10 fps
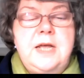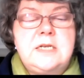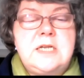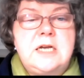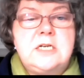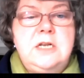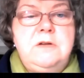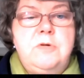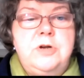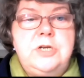that's
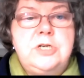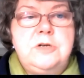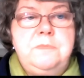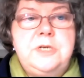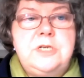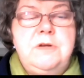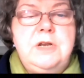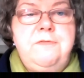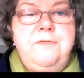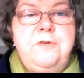actually what you should be
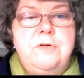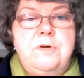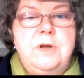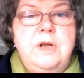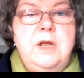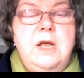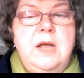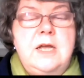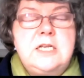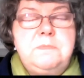doing if you're,
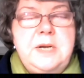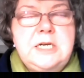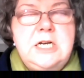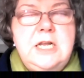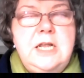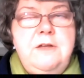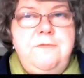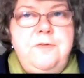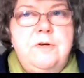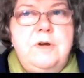especially
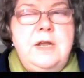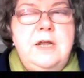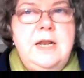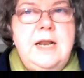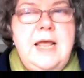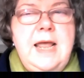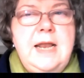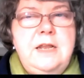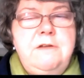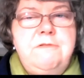if you're in
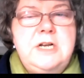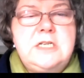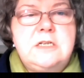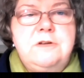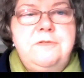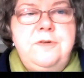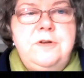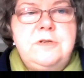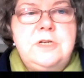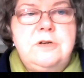any risk of
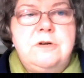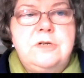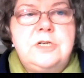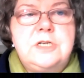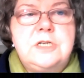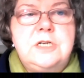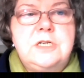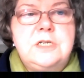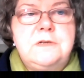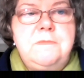losing
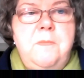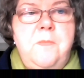consciousness.